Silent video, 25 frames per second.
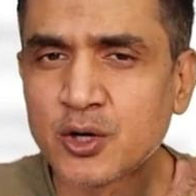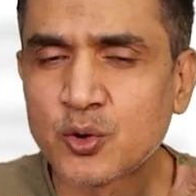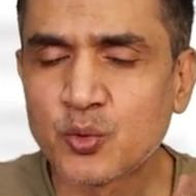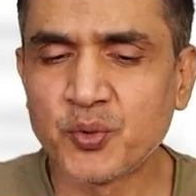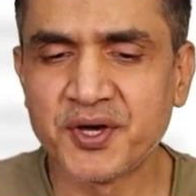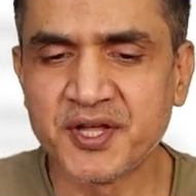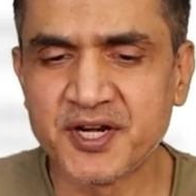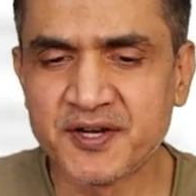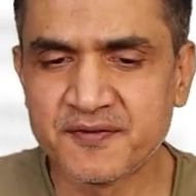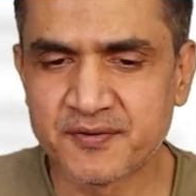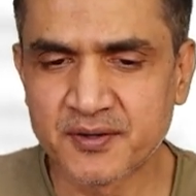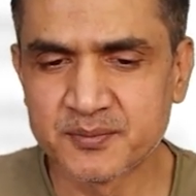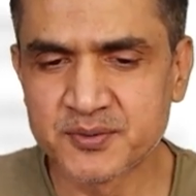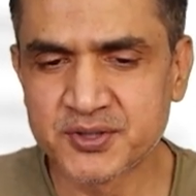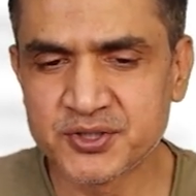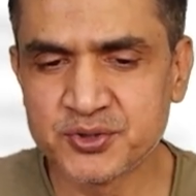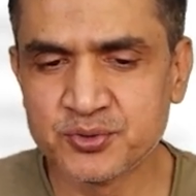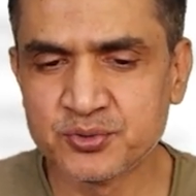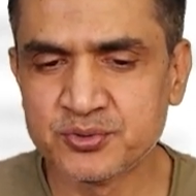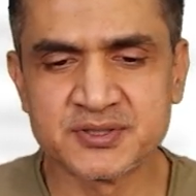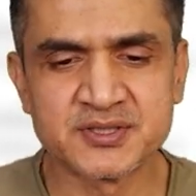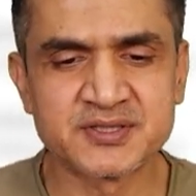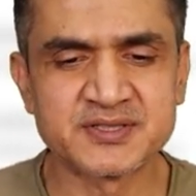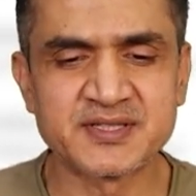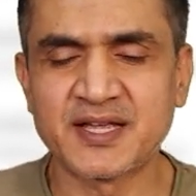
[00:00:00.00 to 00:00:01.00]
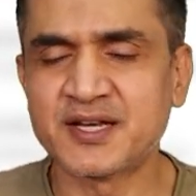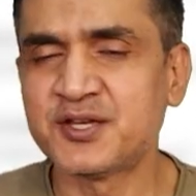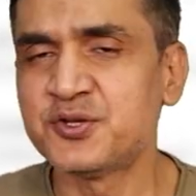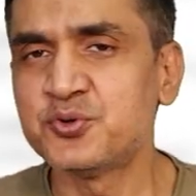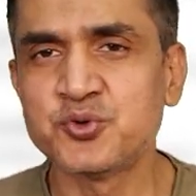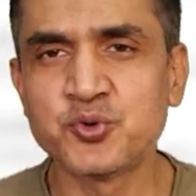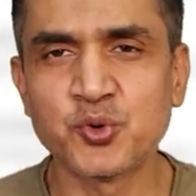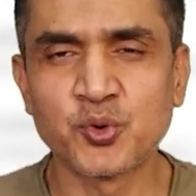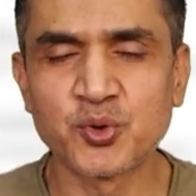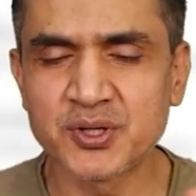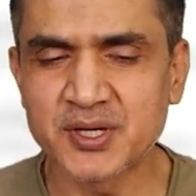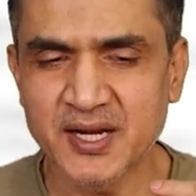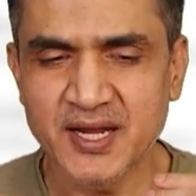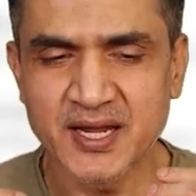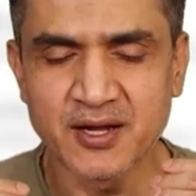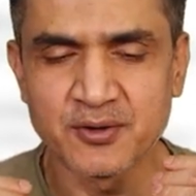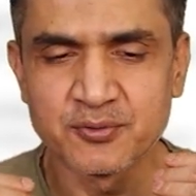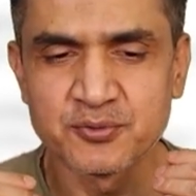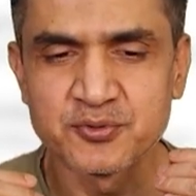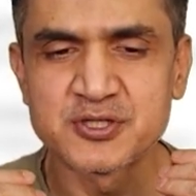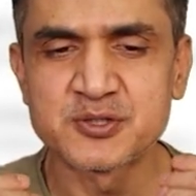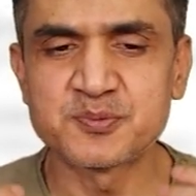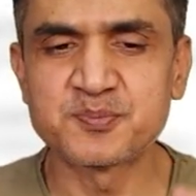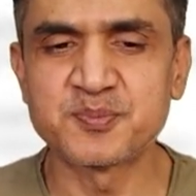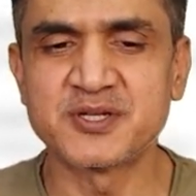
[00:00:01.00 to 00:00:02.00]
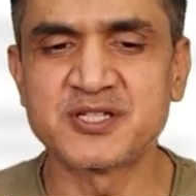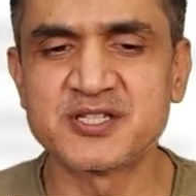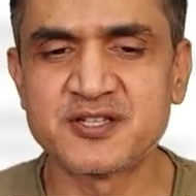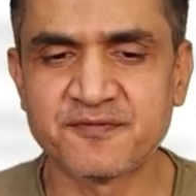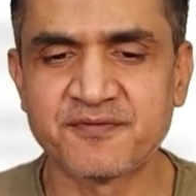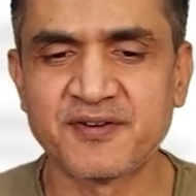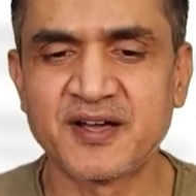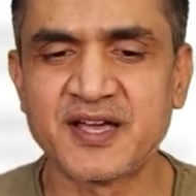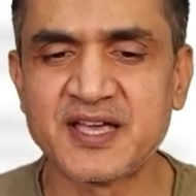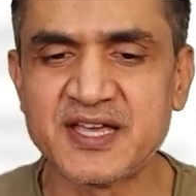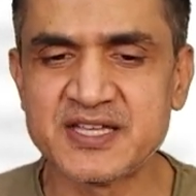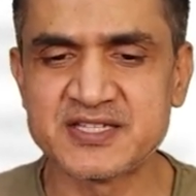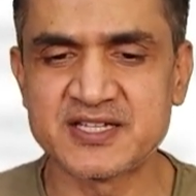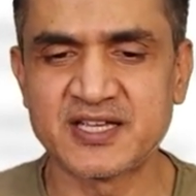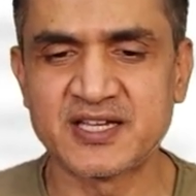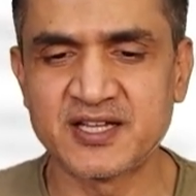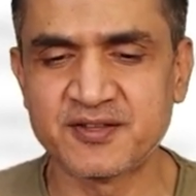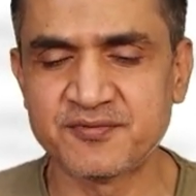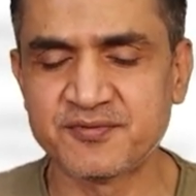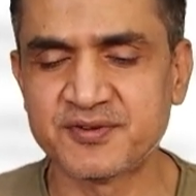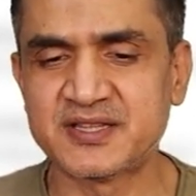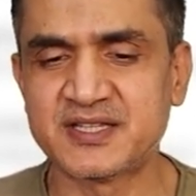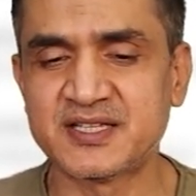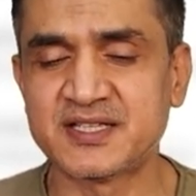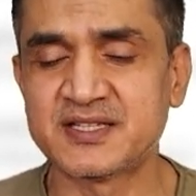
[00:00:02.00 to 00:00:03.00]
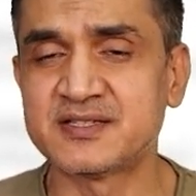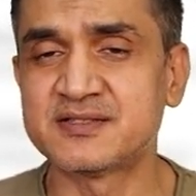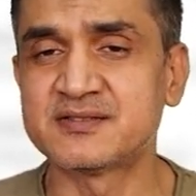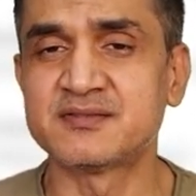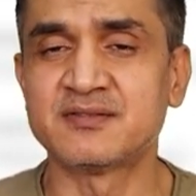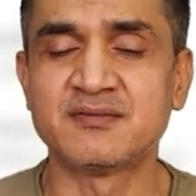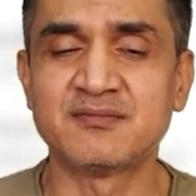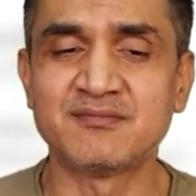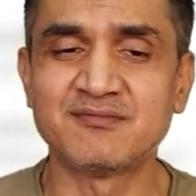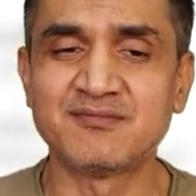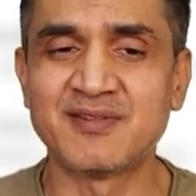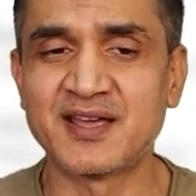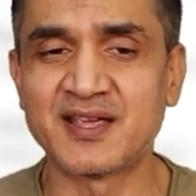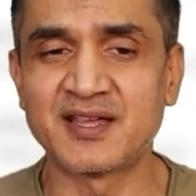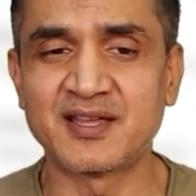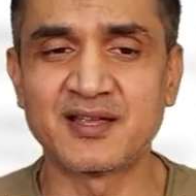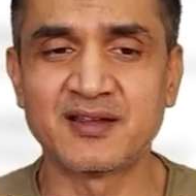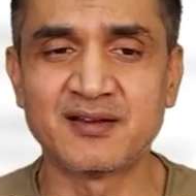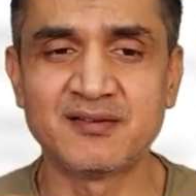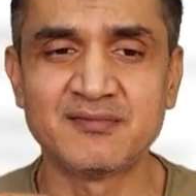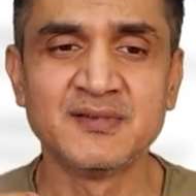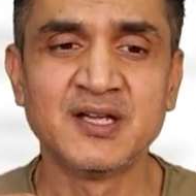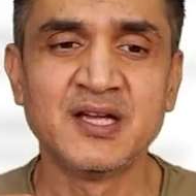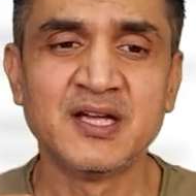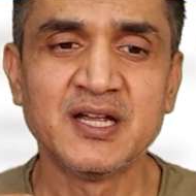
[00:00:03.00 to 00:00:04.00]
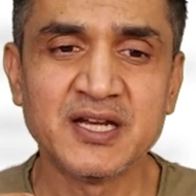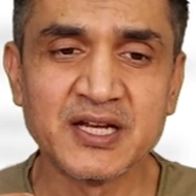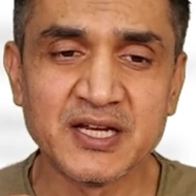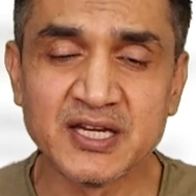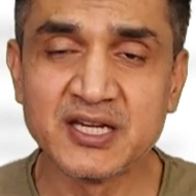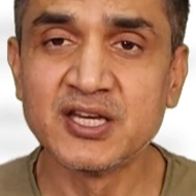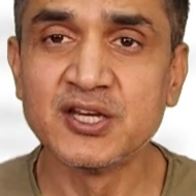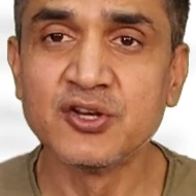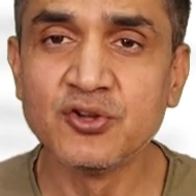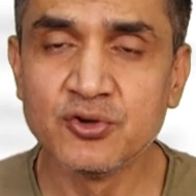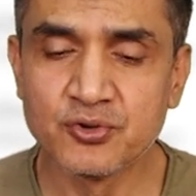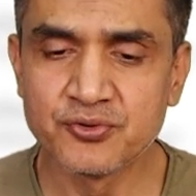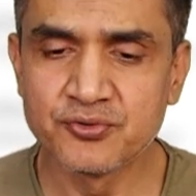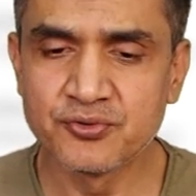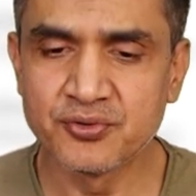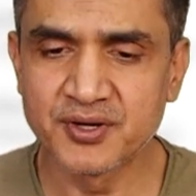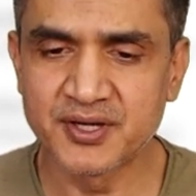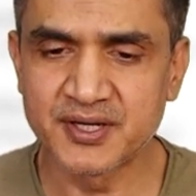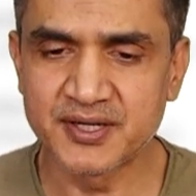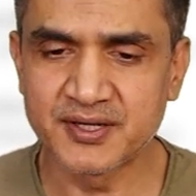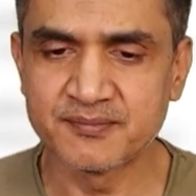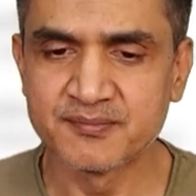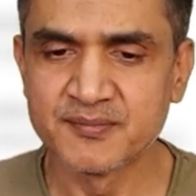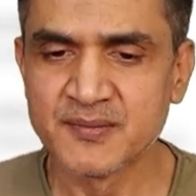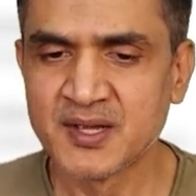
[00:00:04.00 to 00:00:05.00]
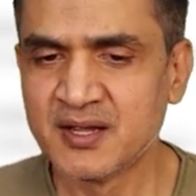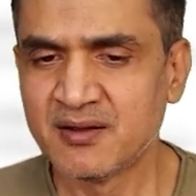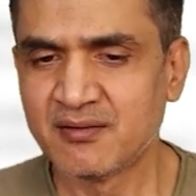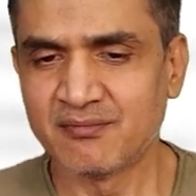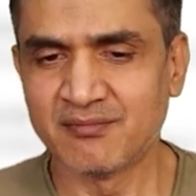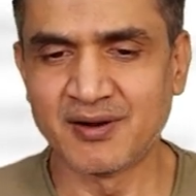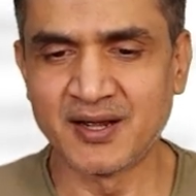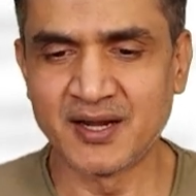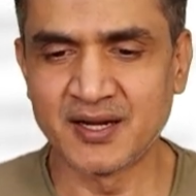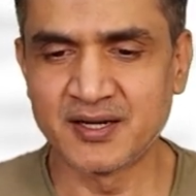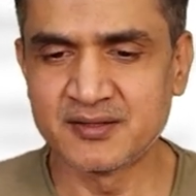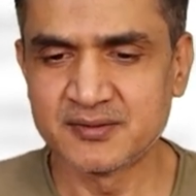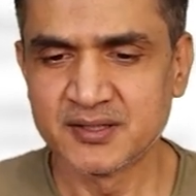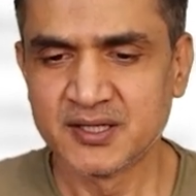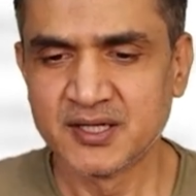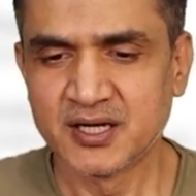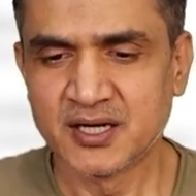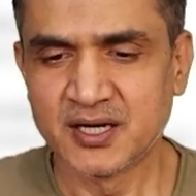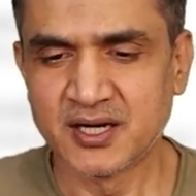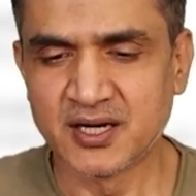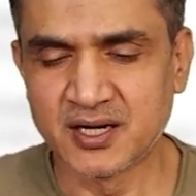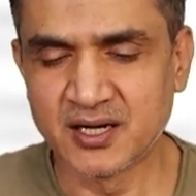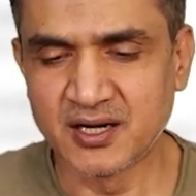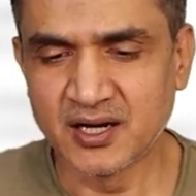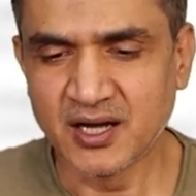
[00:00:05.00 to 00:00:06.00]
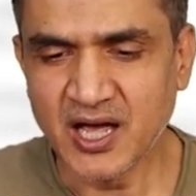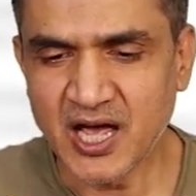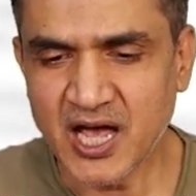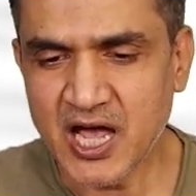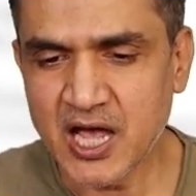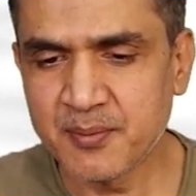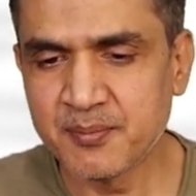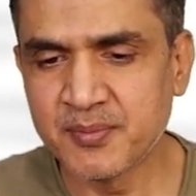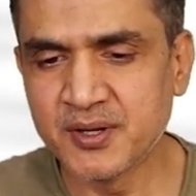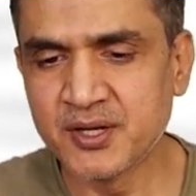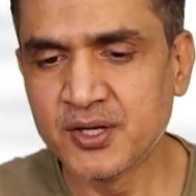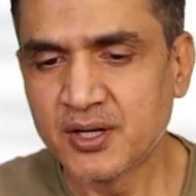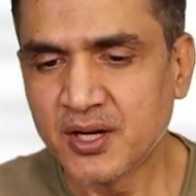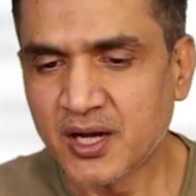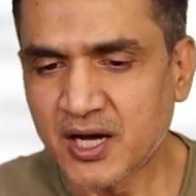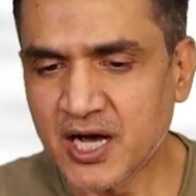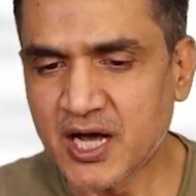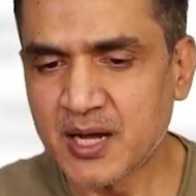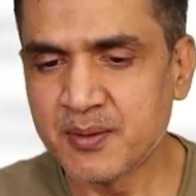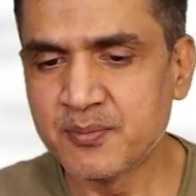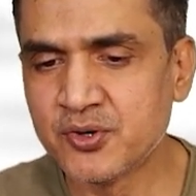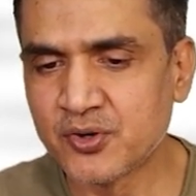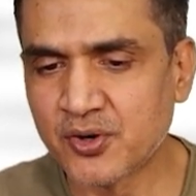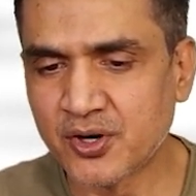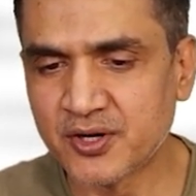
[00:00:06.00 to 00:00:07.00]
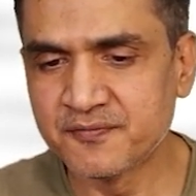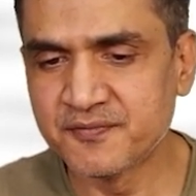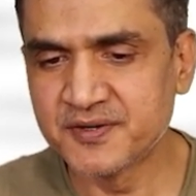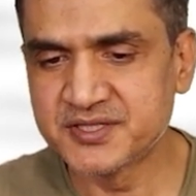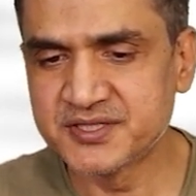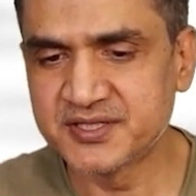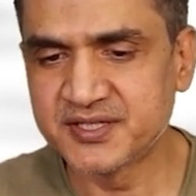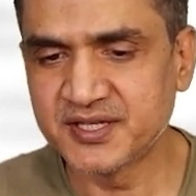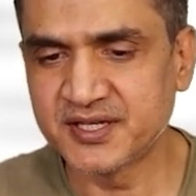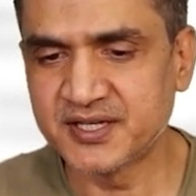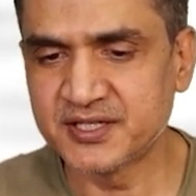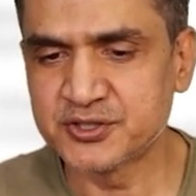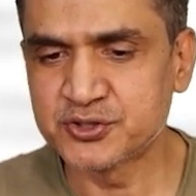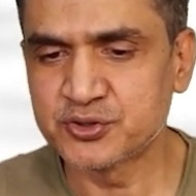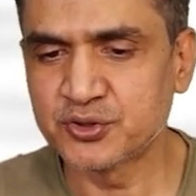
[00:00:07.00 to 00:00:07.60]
query from the users, and you don't have to specify each and everything like a new query, like I'm non-vegetarian.